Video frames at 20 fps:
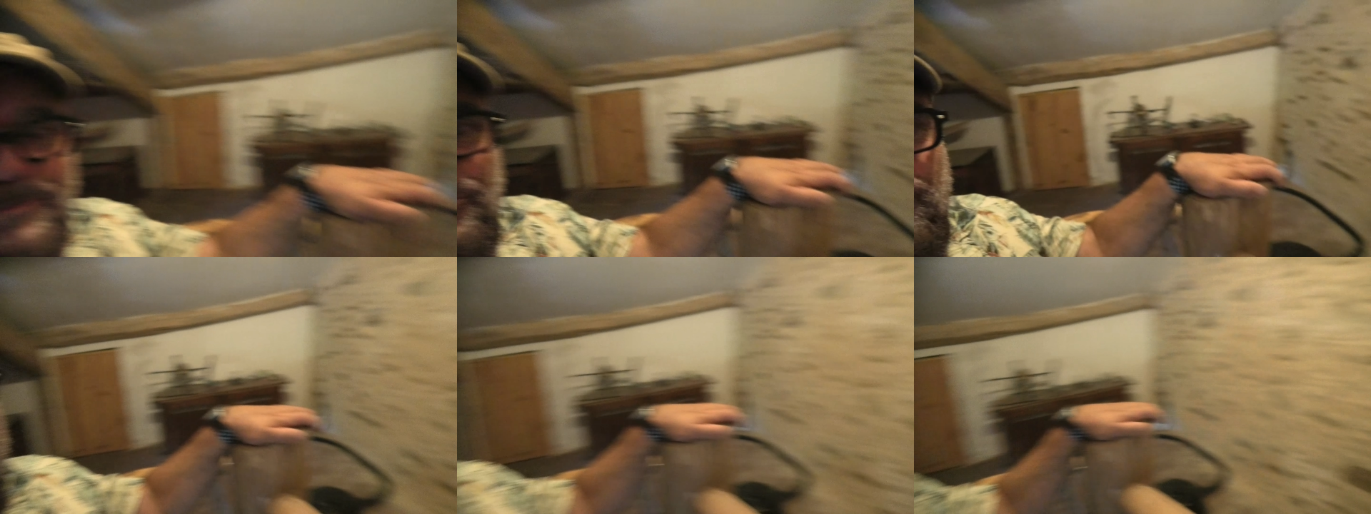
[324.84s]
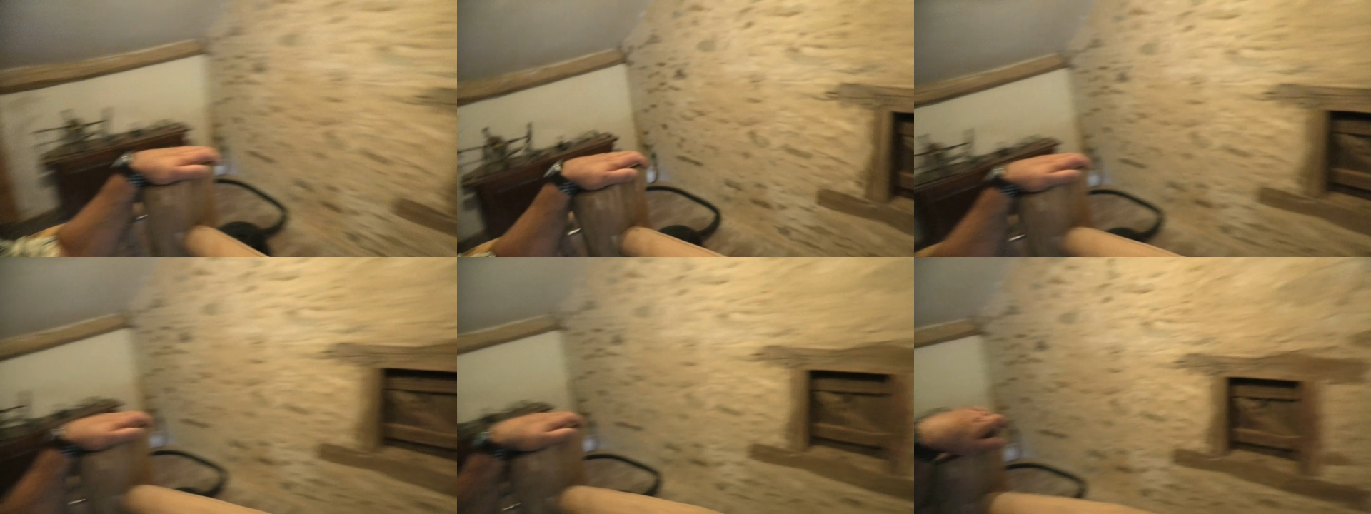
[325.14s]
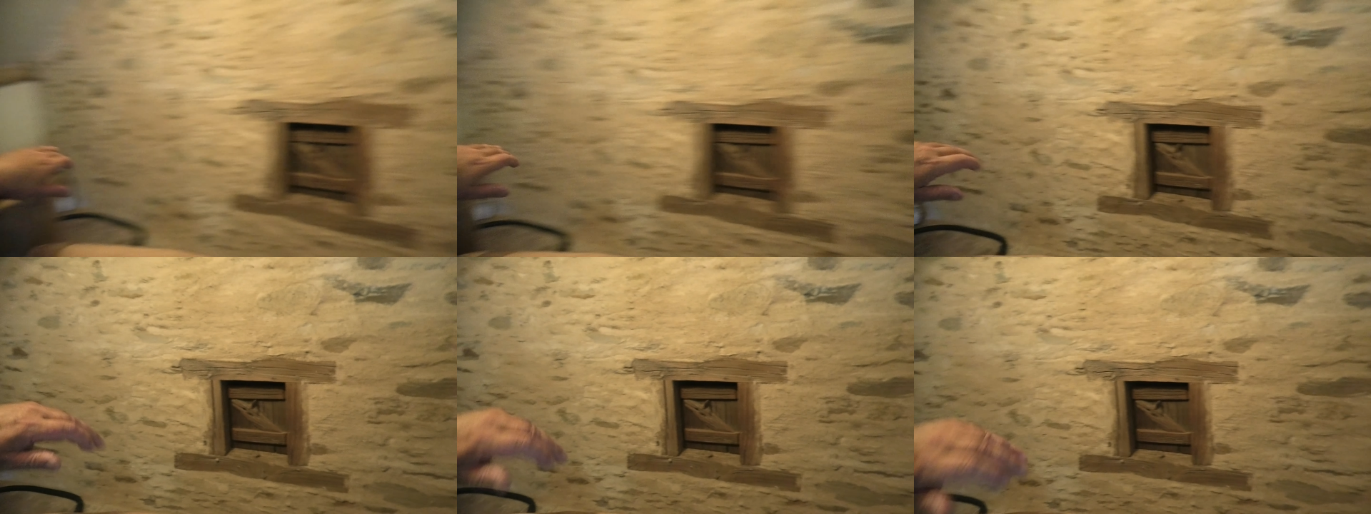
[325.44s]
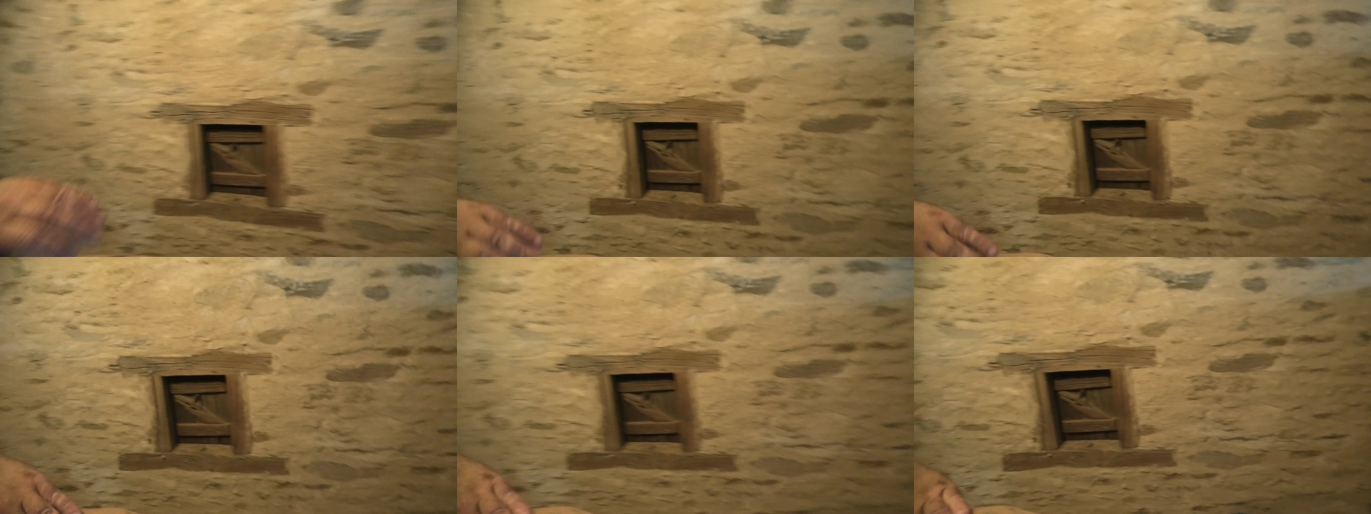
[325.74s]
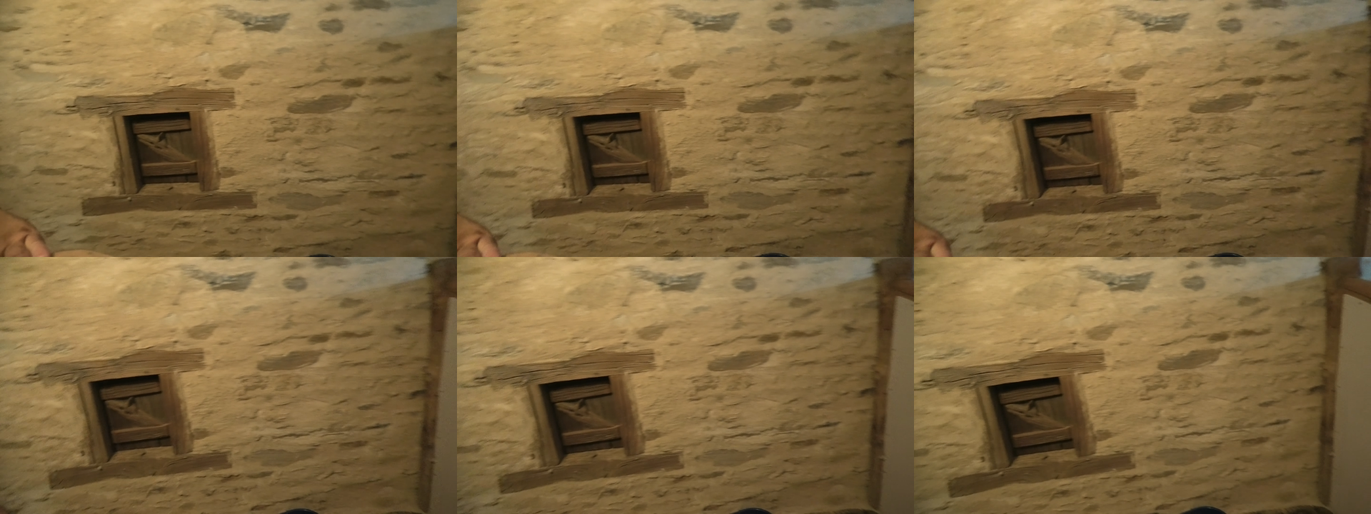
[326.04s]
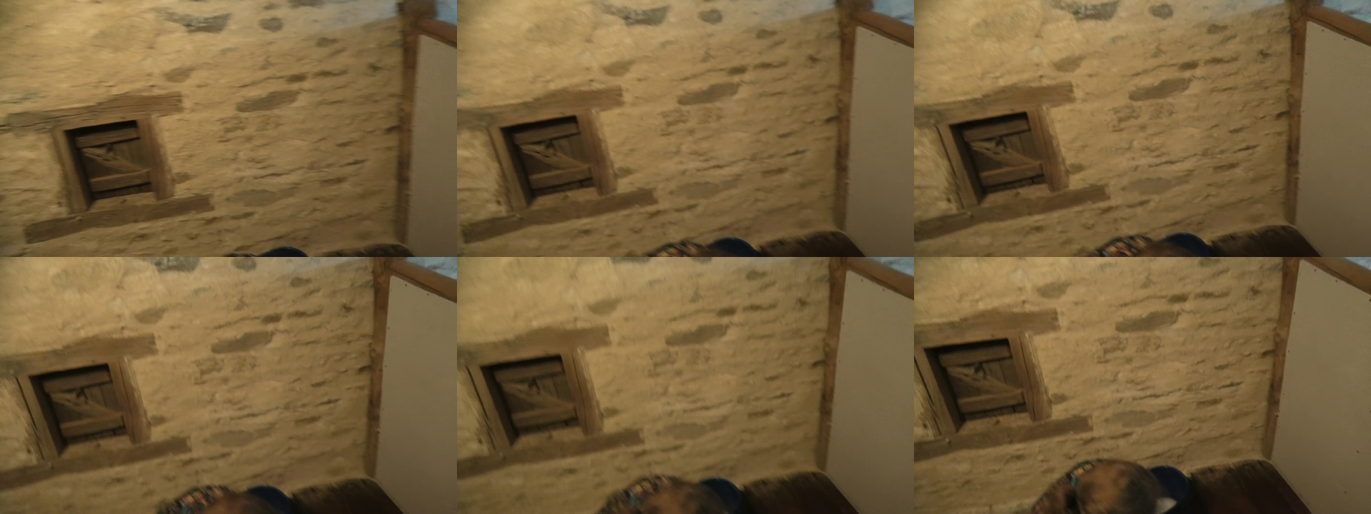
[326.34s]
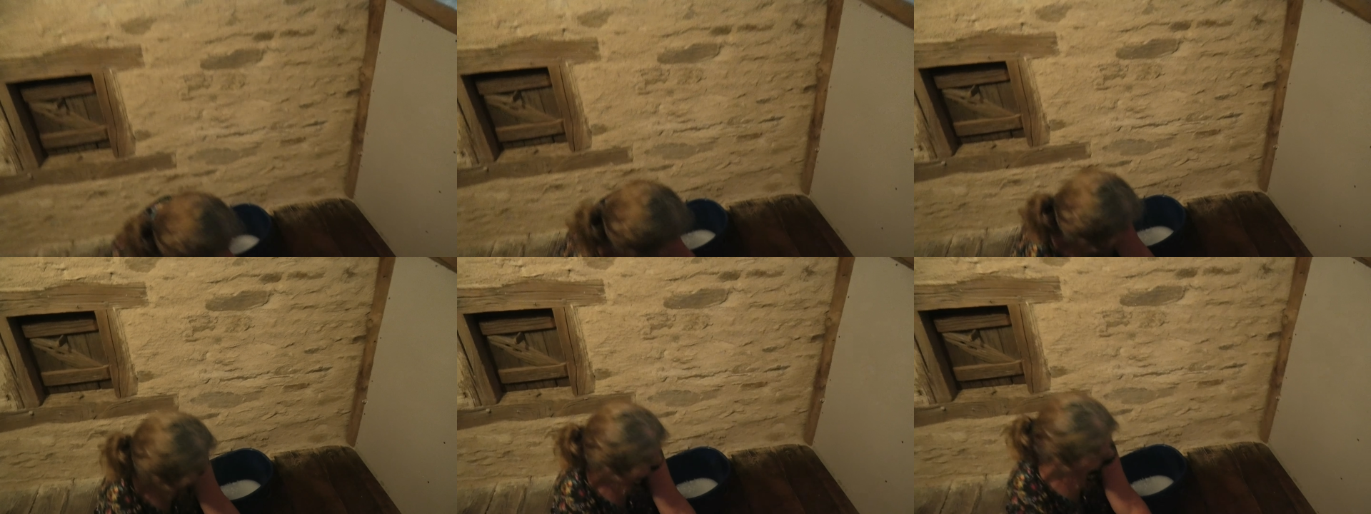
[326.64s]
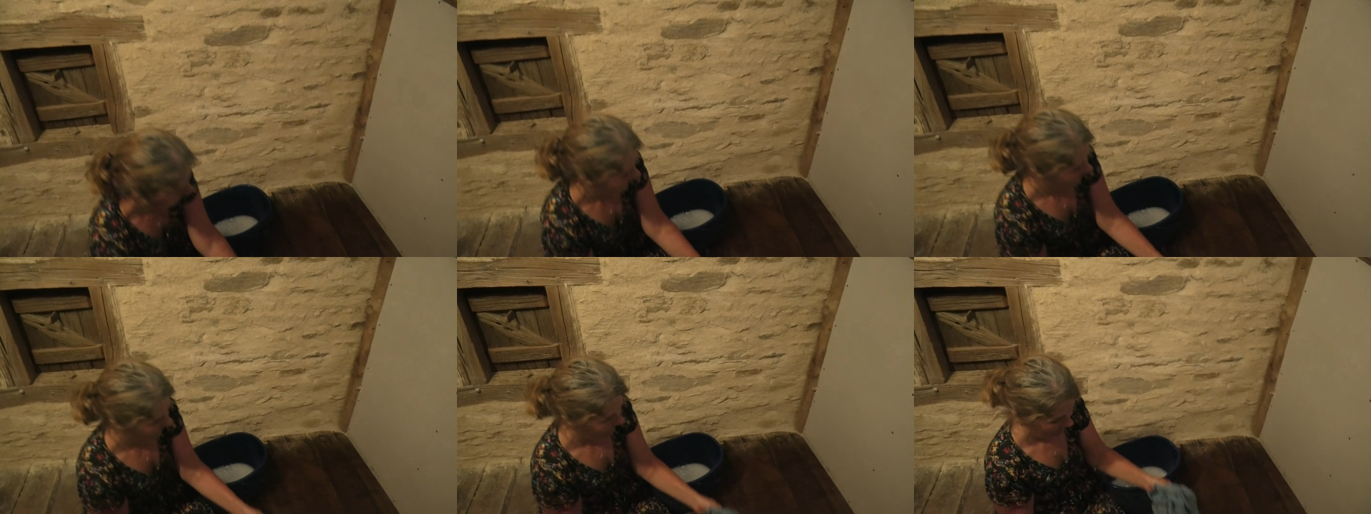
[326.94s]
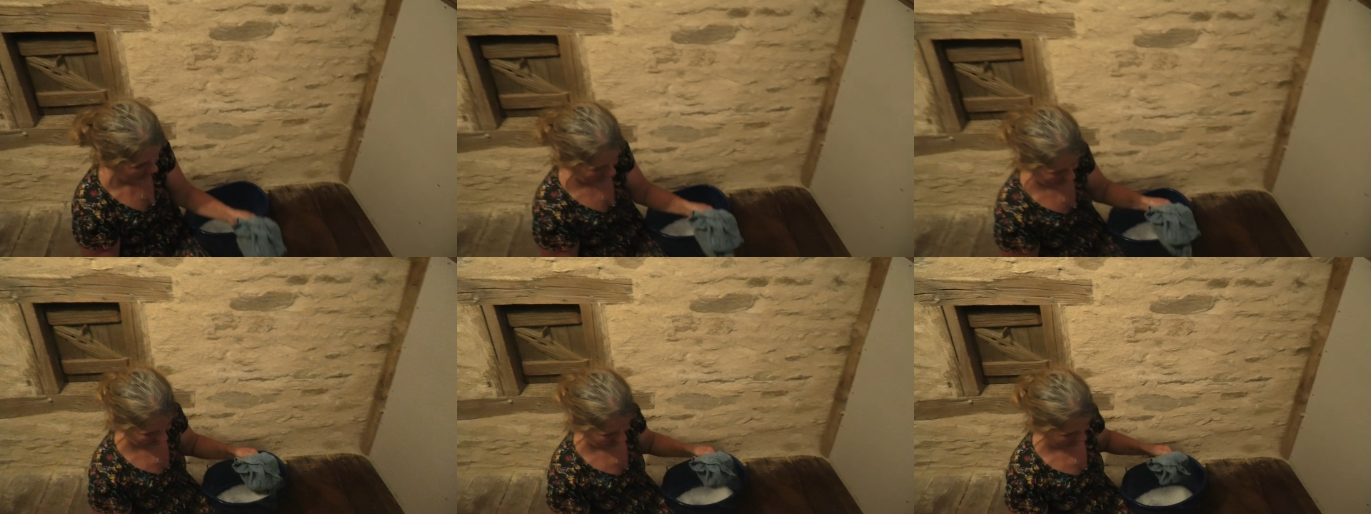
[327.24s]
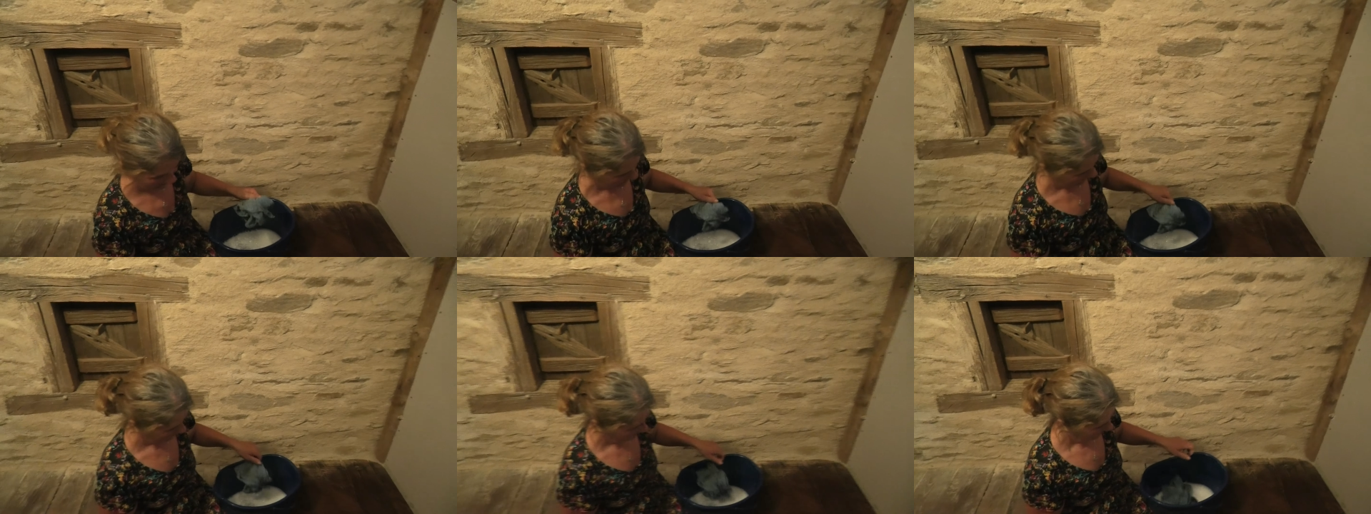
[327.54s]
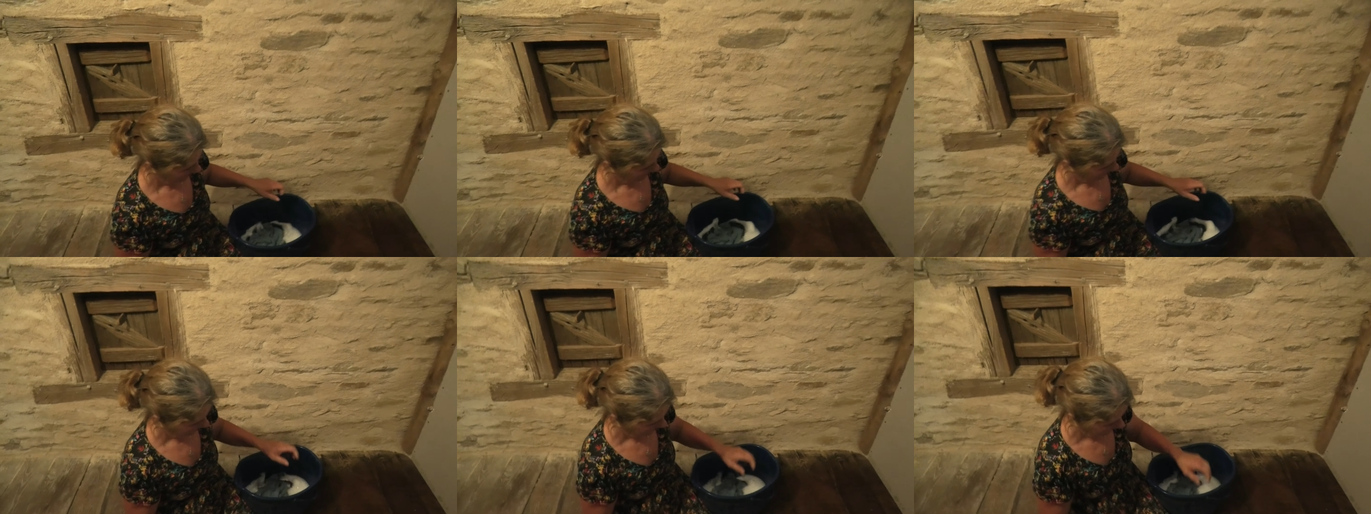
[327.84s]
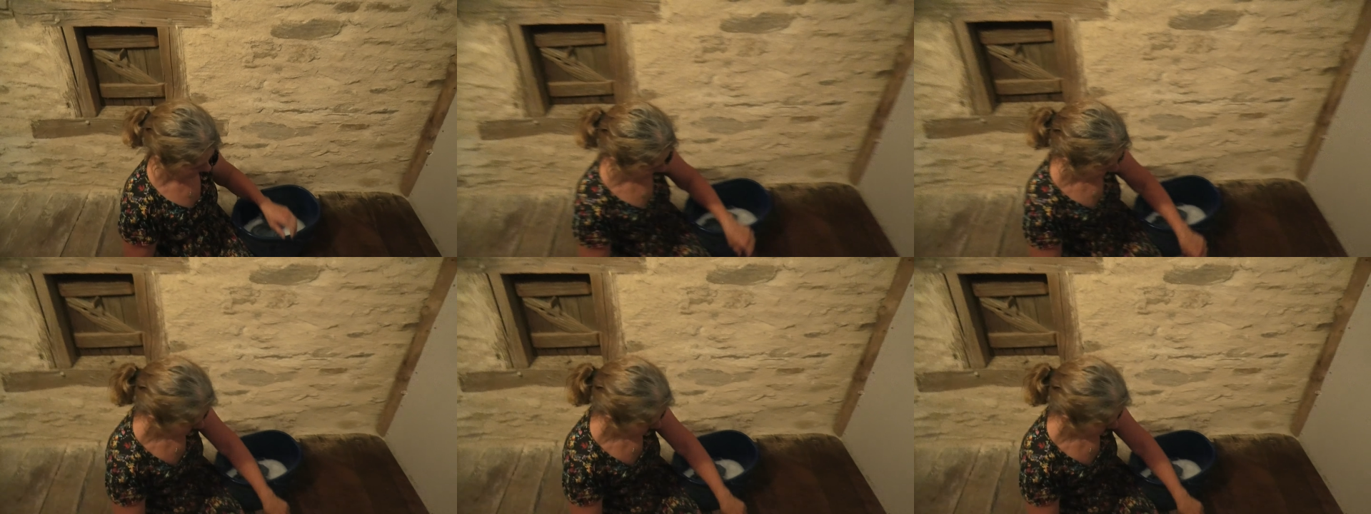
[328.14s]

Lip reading: (no speaker visible)